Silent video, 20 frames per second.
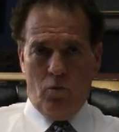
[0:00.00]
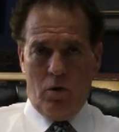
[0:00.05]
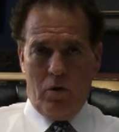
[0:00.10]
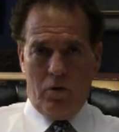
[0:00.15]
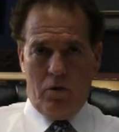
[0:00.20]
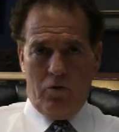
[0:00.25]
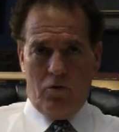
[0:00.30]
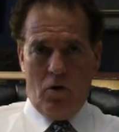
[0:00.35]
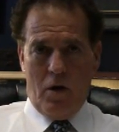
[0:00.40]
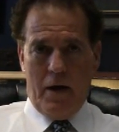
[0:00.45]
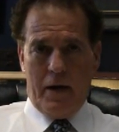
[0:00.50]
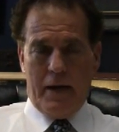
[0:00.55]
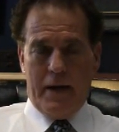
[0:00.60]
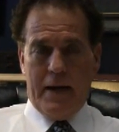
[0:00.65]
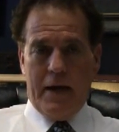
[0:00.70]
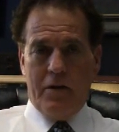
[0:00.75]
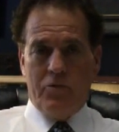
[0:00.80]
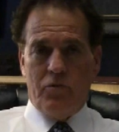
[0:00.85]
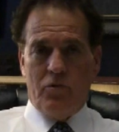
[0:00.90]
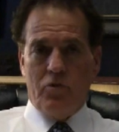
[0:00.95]
We're going to try to
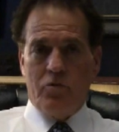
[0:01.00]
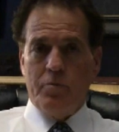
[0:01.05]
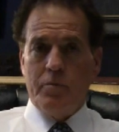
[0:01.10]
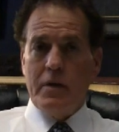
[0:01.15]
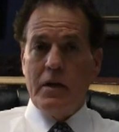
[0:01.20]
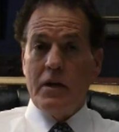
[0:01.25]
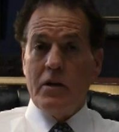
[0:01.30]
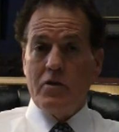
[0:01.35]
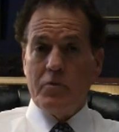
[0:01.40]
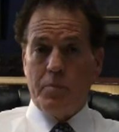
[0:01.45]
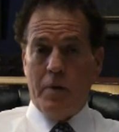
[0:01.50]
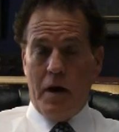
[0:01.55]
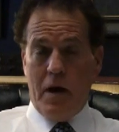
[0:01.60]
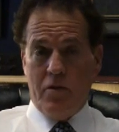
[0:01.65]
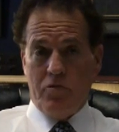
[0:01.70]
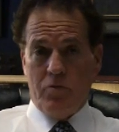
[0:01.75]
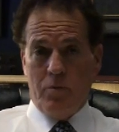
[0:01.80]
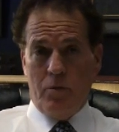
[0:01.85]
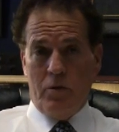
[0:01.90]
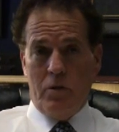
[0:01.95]
answer as many as
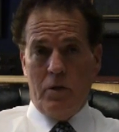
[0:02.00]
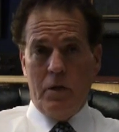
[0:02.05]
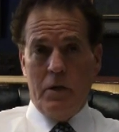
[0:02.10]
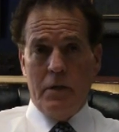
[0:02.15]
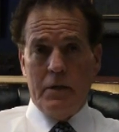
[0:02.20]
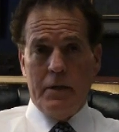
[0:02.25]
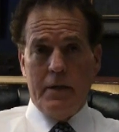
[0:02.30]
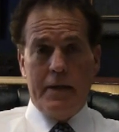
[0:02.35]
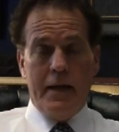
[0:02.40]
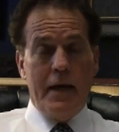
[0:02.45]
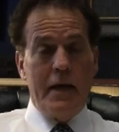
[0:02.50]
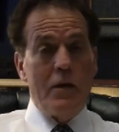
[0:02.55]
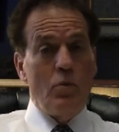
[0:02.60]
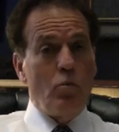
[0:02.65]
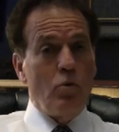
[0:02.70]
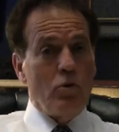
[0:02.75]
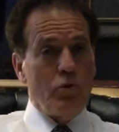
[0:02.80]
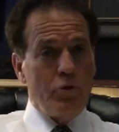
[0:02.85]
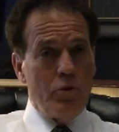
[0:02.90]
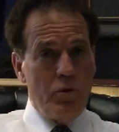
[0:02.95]
possible today.
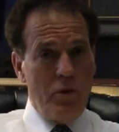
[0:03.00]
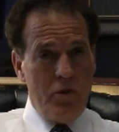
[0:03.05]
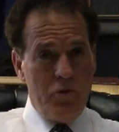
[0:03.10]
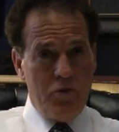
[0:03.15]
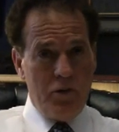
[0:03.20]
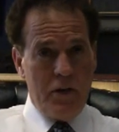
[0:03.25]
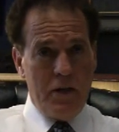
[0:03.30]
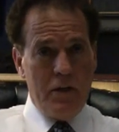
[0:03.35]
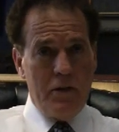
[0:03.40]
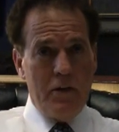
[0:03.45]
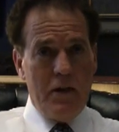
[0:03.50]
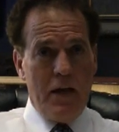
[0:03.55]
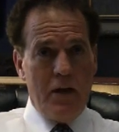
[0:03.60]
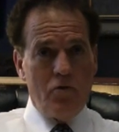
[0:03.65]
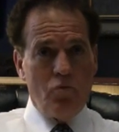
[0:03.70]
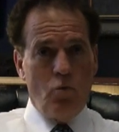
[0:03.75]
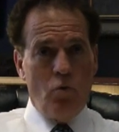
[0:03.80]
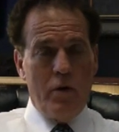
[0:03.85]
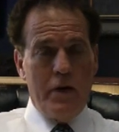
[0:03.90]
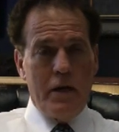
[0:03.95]
We'll do this again
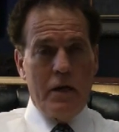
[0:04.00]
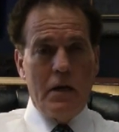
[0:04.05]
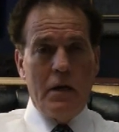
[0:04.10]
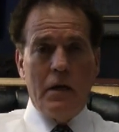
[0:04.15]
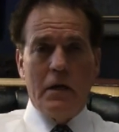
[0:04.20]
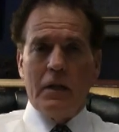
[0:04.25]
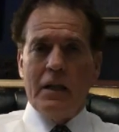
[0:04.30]
next week.